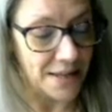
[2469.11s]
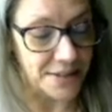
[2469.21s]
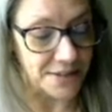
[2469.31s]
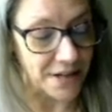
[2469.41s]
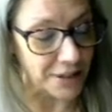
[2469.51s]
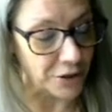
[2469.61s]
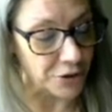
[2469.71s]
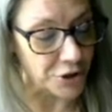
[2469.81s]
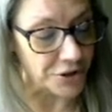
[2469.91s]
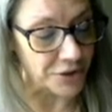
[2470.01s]
This knight
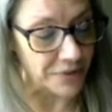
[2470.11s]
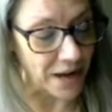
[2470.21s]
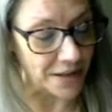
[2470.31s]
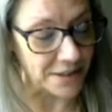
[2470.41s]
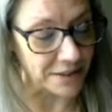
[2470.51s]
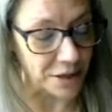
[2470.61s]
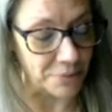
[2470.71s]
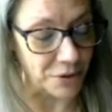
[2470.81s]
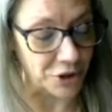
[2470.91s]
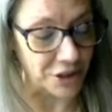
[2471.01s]
urges you not to let
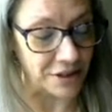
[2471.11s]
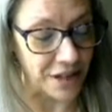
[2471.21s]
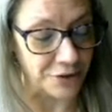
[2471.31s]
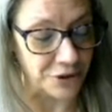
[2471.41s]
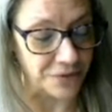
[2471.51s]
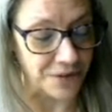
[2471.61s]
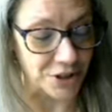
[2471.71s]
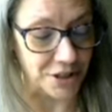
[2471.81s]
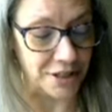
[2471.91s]
emotion cloud your vision.